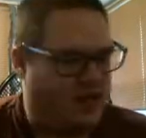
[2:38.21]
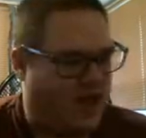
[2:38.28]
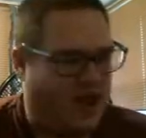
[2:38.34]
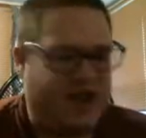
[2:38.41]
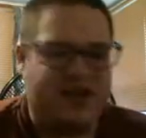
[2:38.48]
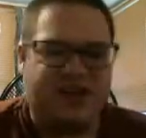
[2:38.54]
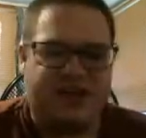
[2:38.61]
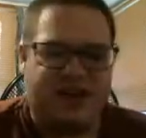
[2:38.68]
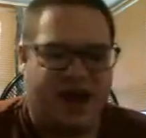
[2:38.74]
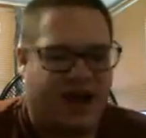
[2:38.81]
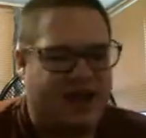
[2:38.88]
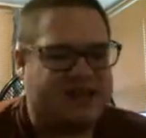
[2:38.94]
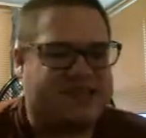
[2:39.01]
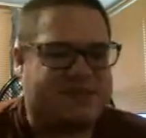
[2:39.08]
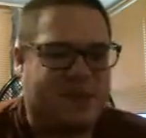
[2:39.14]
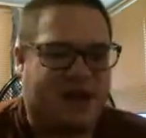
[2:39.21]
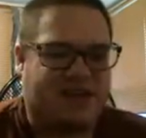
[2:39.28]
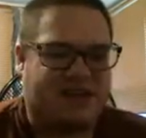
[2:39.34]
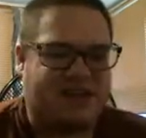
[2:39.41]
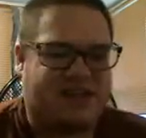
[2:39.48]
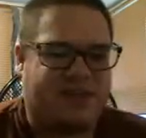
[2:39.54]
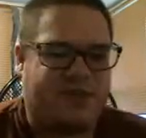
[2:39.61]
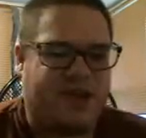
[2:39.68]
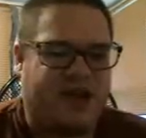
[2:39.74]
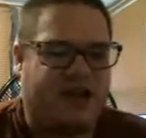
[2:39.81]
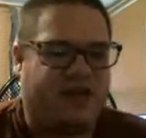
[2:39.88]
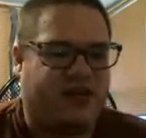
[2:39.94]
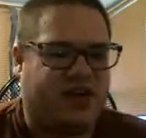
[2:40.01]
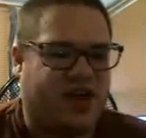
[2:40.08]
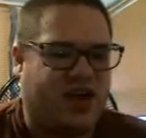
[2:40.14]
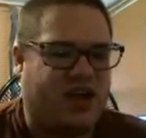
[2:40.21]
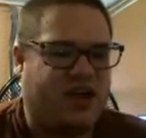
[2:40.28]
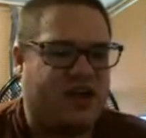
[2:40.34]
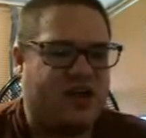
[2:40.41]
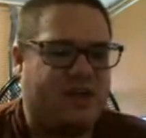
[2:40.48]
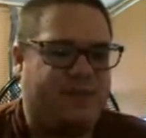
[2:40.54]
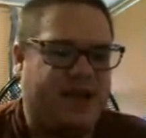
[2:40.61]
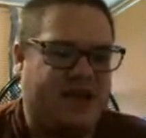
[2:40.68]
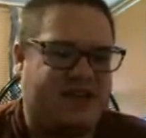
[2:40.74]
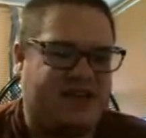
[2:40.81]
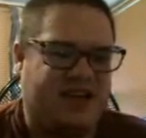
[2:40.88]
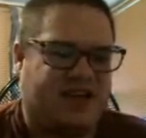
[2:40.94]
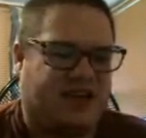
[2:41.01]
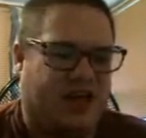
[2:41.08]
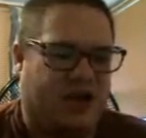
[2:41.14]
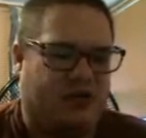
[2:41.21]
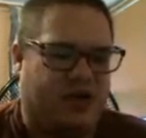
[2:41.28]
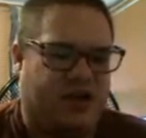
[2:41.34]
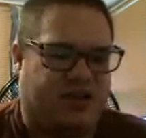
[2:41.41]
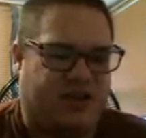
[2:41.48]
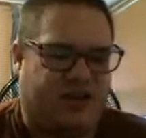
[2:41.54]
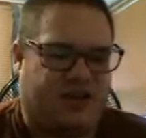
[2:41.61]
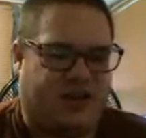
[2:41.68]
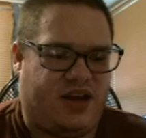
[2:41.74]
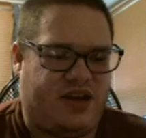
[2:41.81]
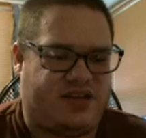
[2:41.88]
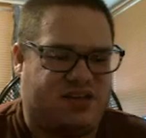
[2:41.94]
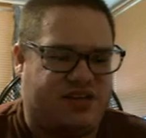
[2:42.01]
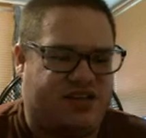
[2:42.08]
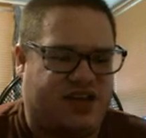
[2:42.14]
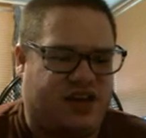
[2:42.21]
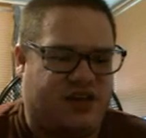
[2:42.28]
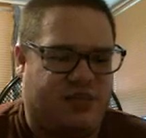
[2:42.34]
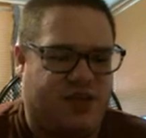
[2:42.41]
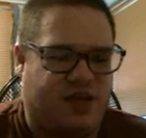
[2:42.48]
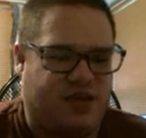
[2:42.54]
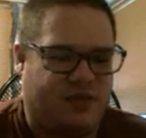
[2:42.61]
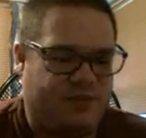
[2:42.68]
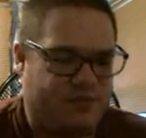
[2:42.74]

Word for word: I did not expect this to be another good PT clone right there, ladies and gentlemen.